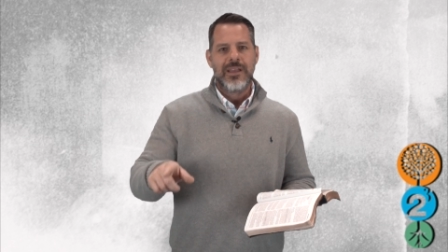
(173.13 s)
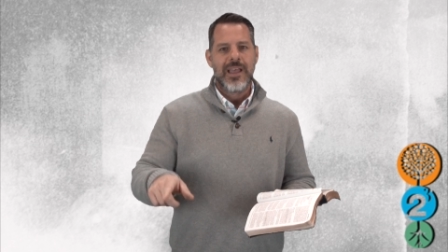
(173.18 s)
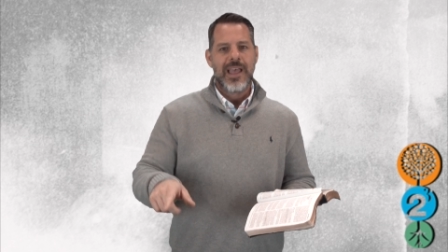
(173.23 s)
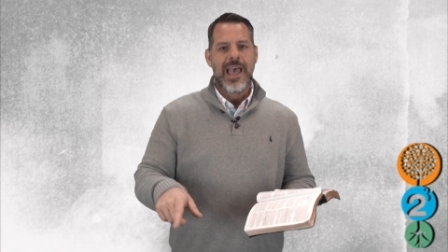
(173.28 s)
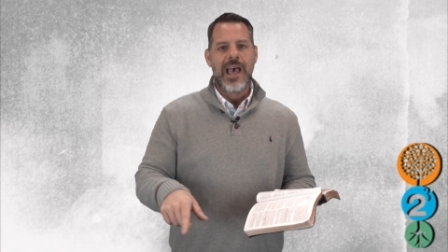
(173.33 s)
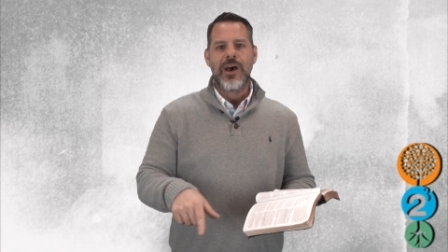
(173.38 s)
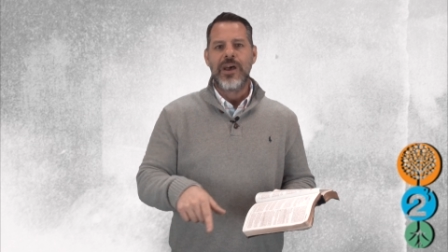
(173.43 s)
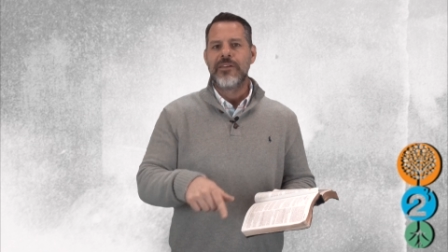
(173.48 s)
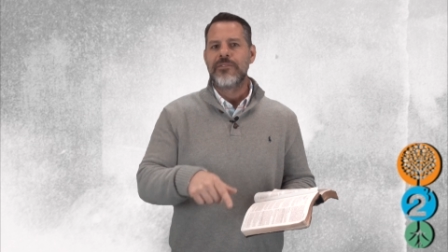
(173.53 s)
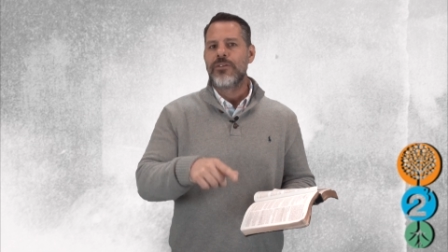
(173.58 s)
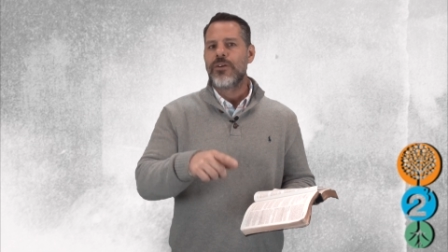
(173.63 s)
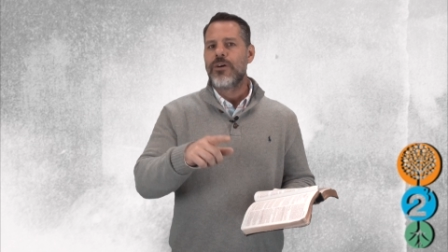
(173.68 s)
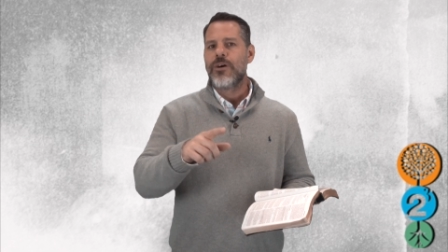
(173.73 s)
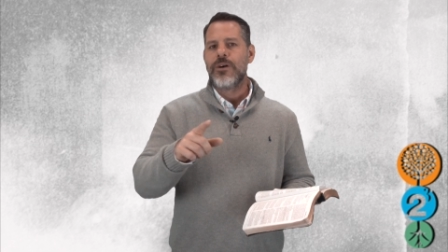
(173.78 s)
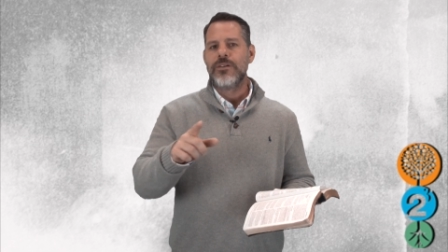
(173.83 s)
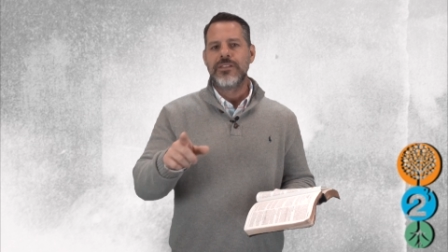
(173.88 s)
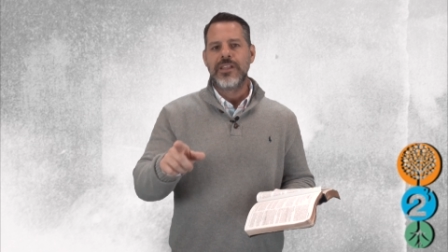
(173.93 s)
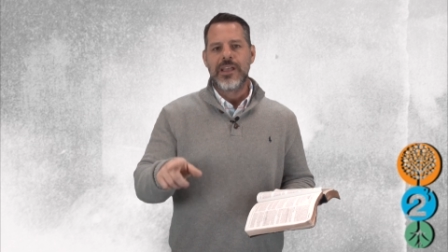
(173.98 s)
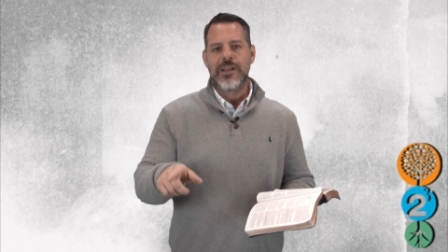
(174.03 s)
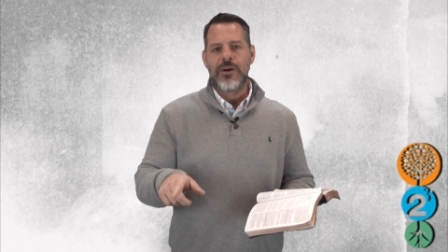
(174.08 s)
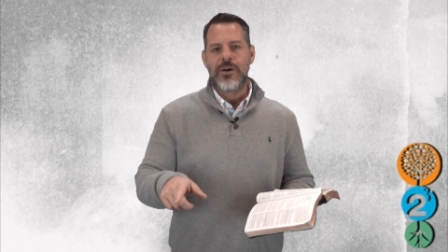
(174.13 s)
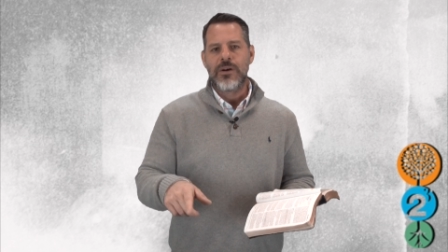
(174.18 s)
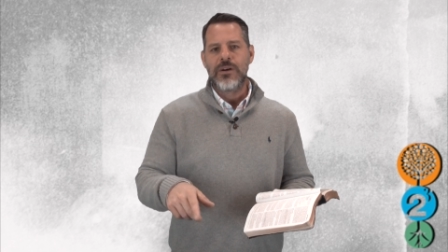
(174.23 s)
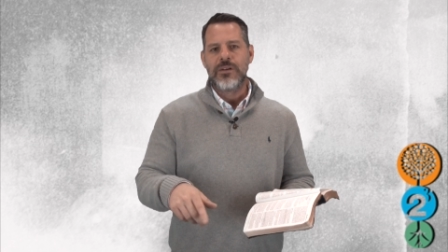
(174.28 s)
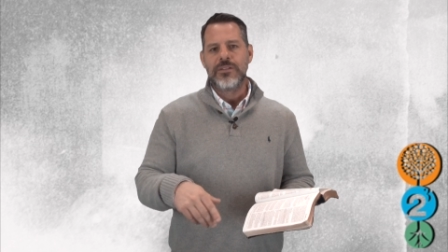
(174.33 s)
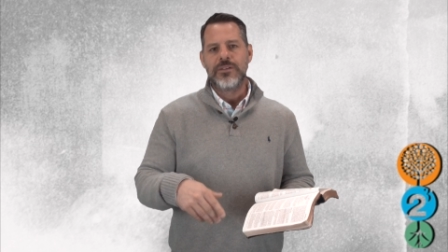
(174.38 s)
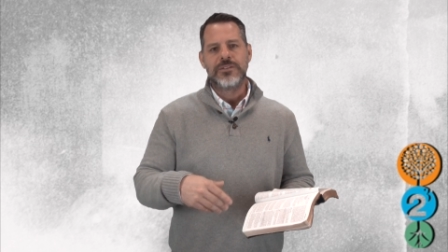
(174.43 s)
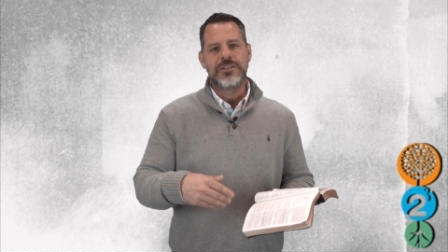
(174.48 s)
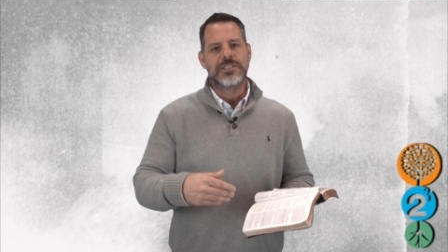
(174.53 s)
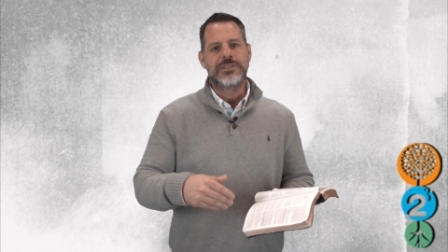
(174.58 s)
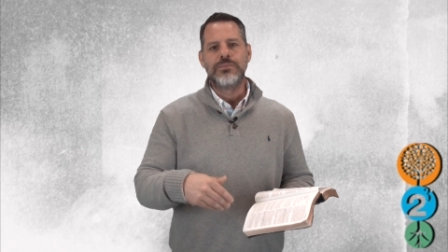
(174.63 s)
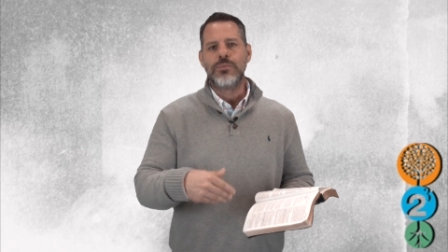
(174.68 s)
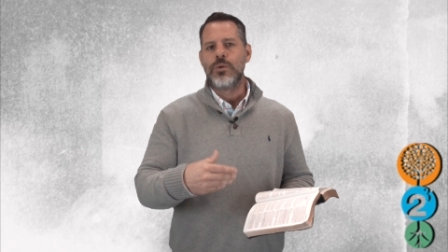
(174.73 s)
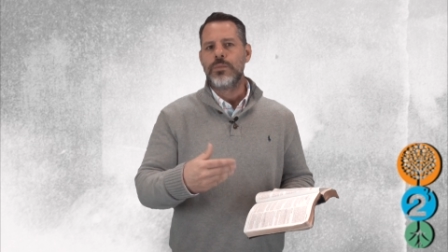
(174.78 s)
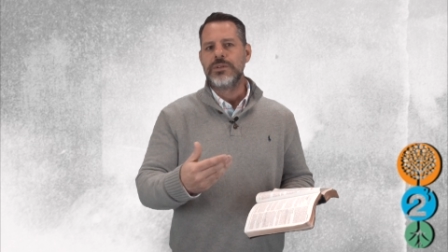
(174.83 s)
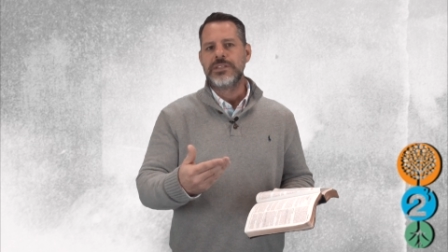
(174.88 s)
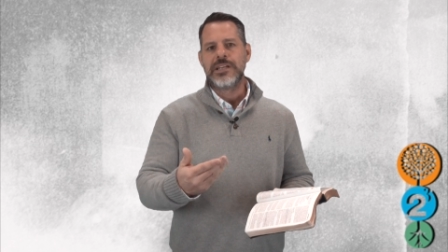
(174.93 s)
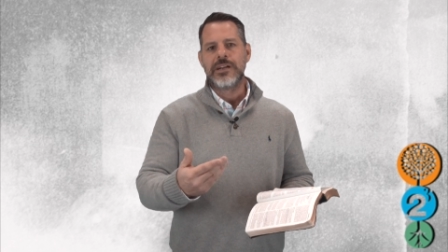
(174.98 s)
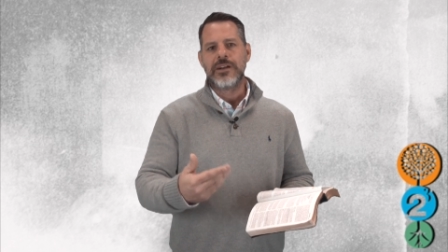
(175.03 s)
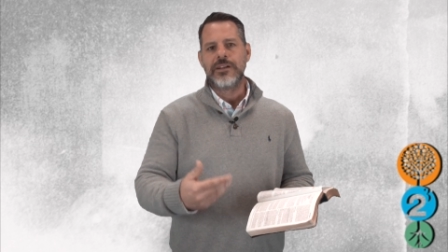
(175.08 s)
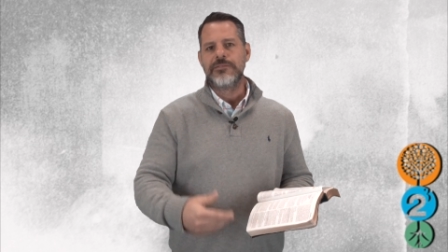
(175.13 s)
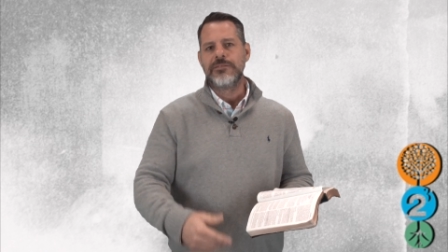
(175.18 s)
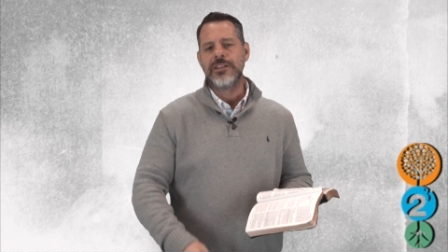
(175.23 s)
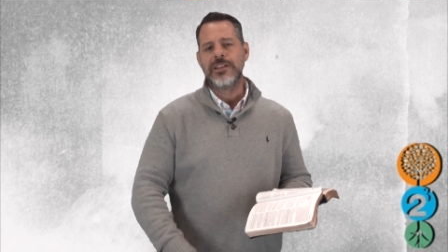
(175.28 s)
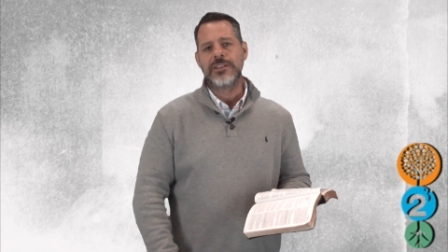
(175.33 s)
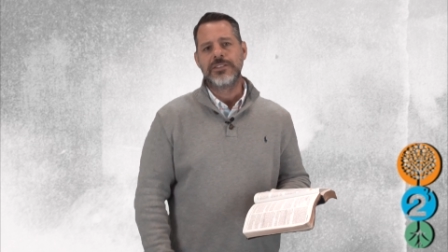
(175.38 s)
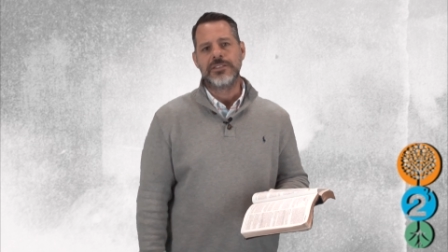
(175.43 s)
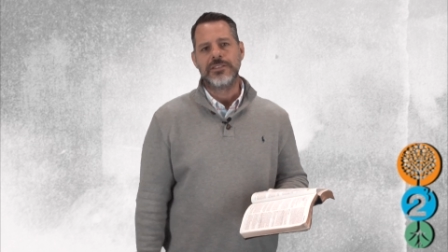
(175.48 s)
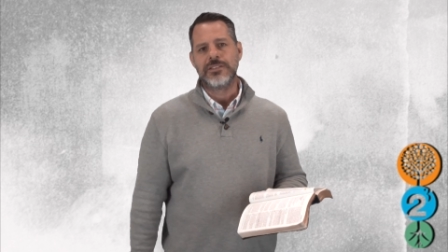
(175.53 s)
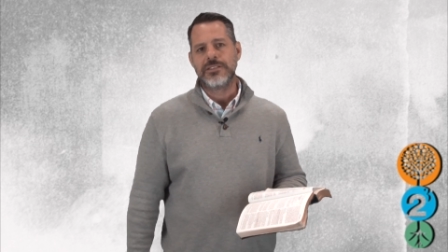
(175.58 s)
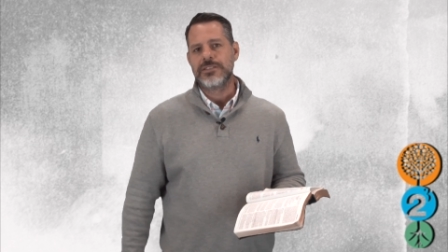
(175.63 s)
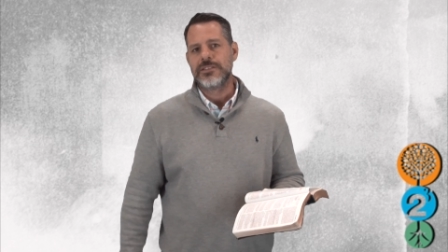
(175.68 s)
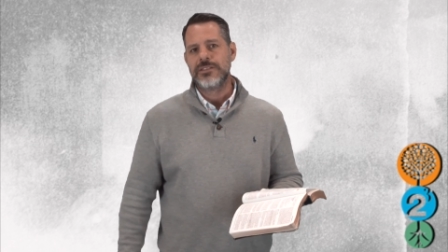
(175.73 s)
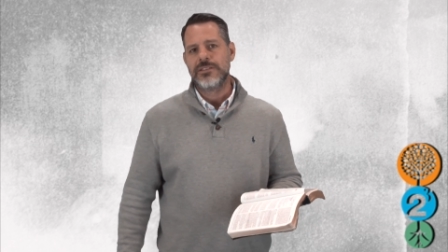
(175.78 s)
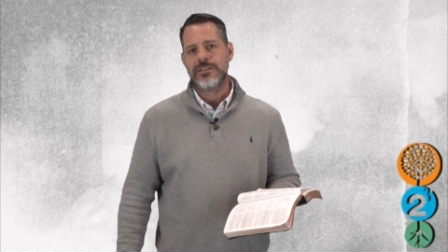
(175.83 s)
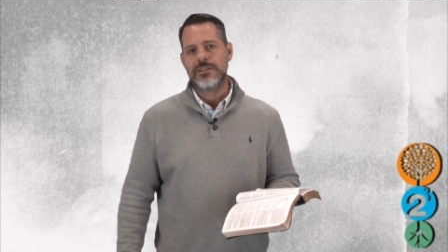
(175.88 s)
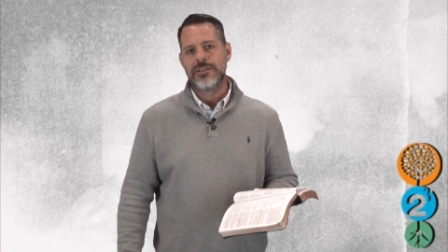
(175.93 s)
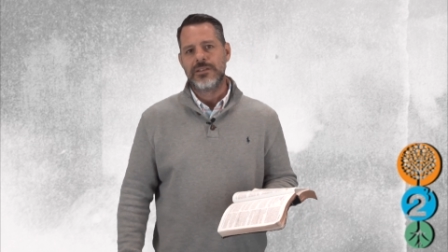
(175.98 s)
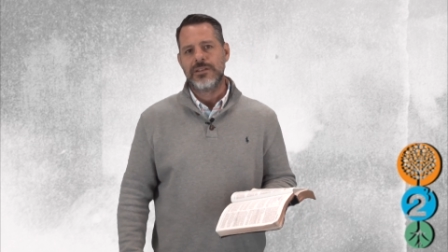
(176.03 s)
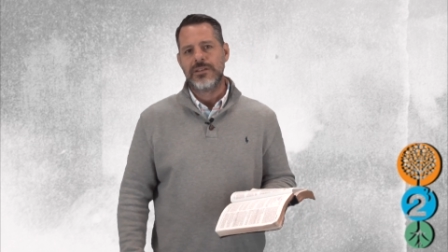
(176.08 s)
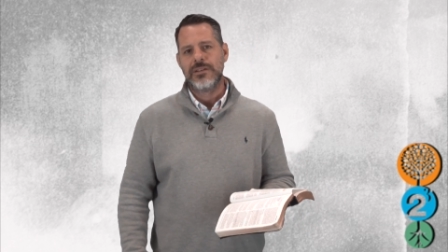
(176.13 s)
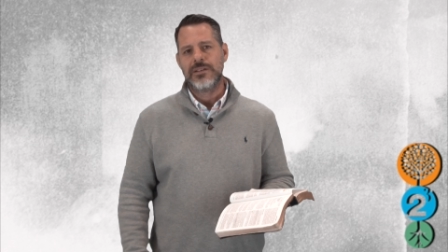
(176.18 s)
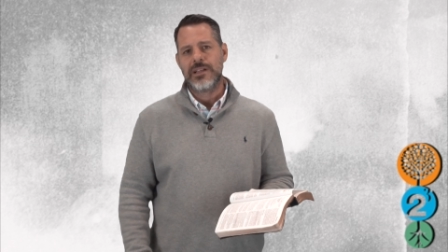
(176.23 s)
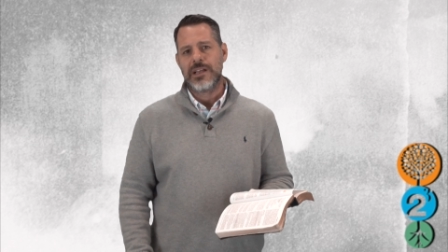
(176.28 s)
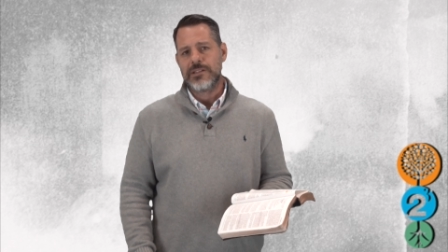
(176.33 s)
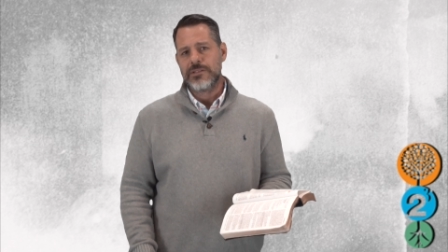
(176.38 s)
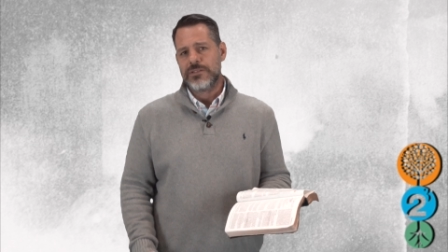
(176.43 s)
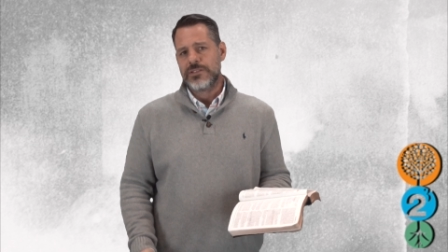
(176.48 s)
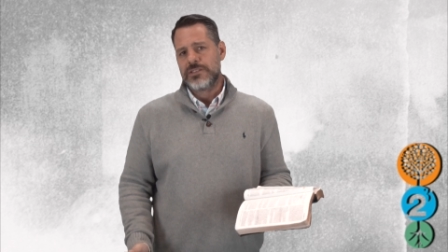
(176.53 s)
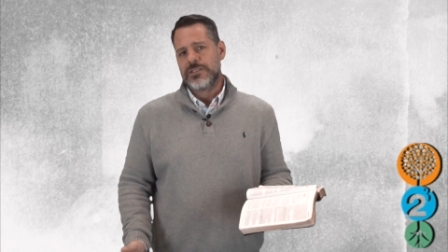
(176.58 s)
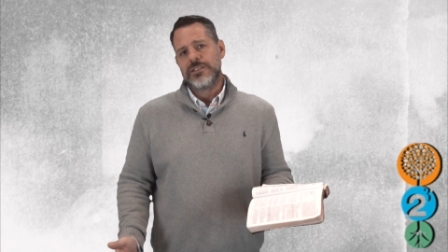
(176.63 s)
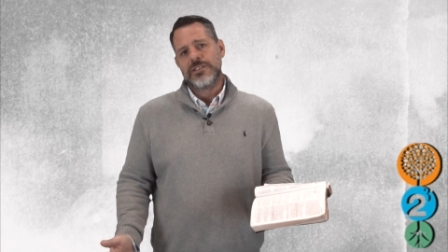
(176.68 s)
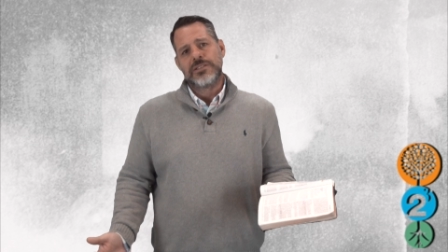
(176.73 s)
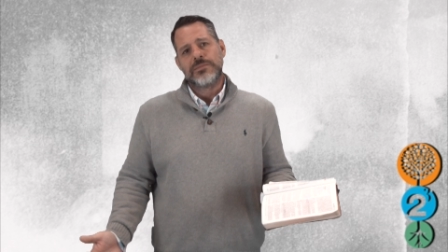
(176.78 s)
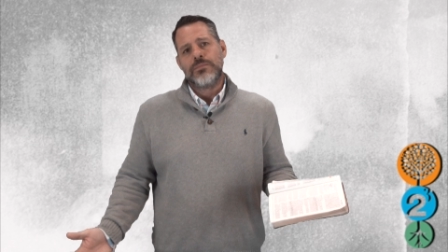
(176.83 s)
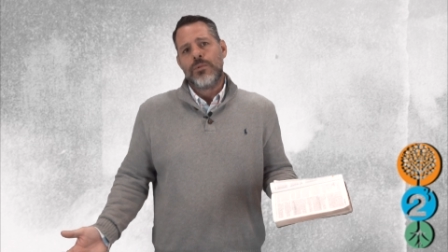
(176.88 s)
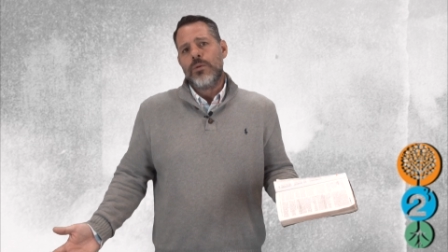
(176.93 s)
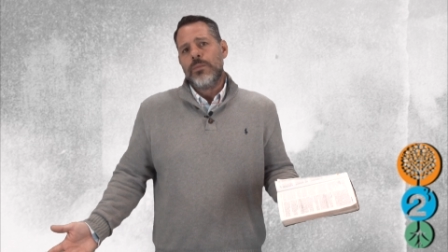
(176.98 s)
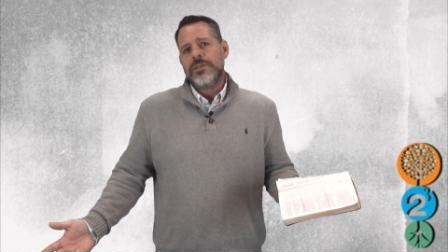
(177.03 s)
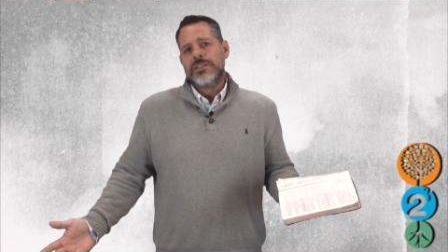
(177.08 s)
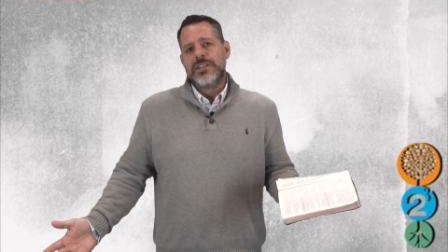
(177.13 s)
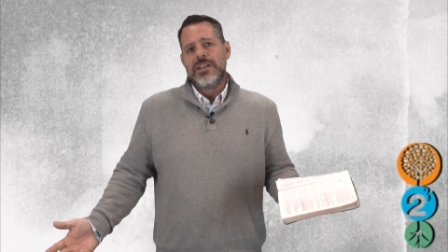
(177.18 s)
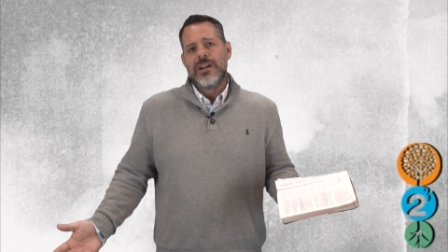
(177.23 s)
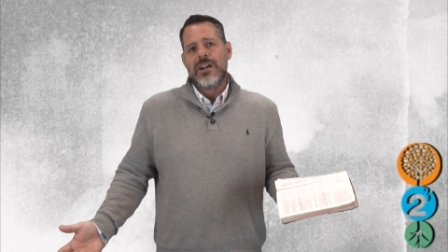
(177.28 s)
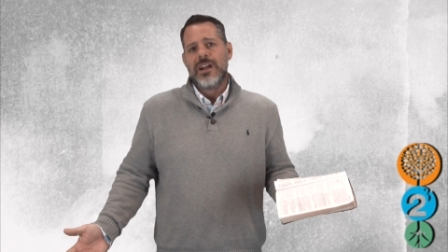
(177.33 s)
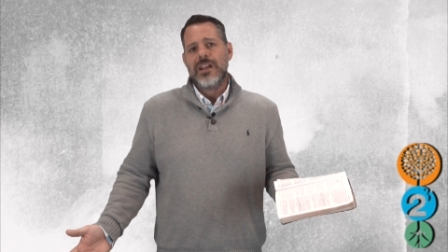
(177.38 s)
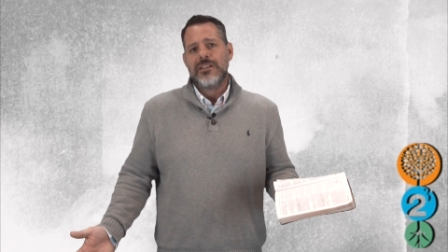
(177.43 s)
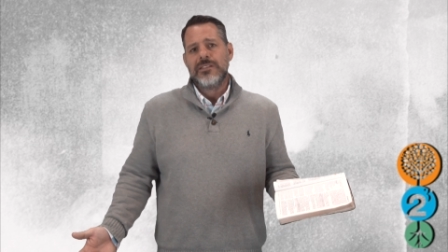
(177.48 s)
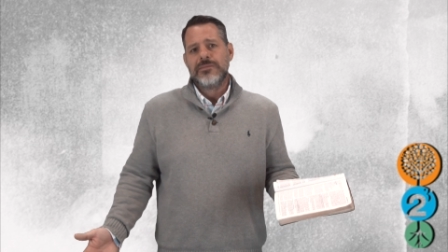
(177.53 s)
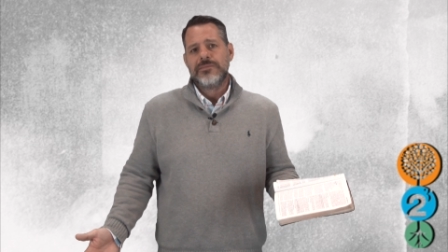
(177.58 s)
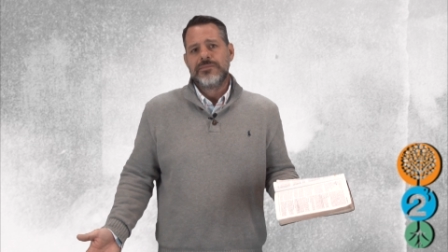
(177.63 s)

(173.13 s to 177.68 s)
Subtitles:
however hard they are, they're just momentary afflictions. Like they're just momentary.